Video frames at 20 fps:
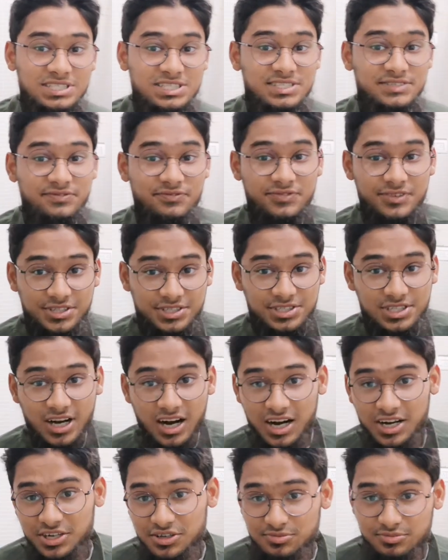Is the
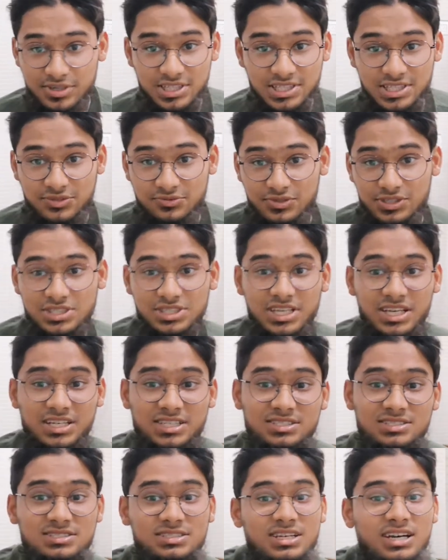first argument, which
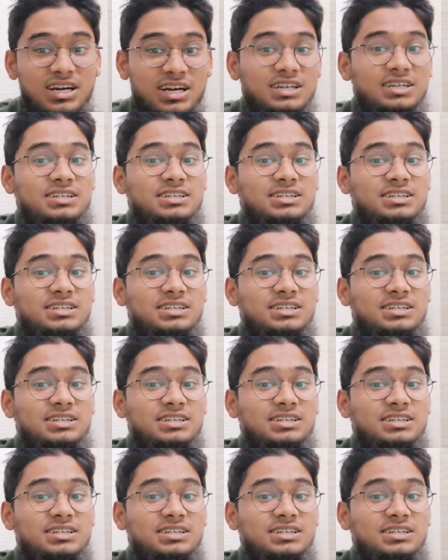says